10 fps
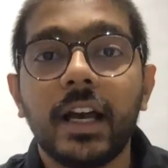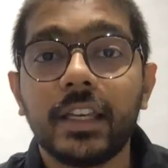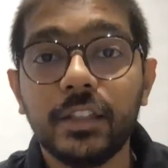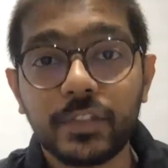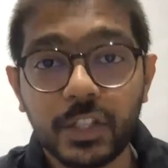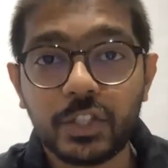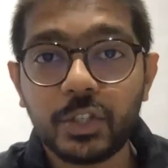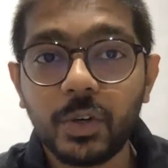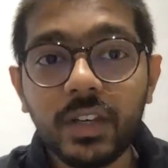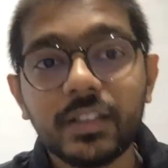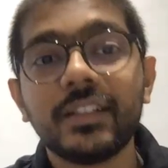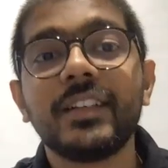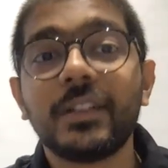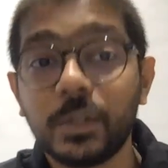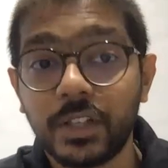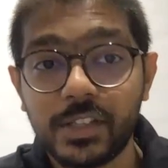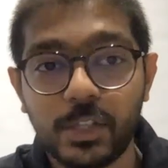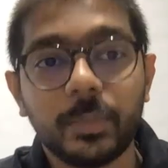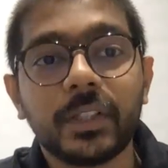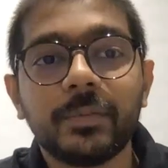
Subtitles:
Give control to the consumer.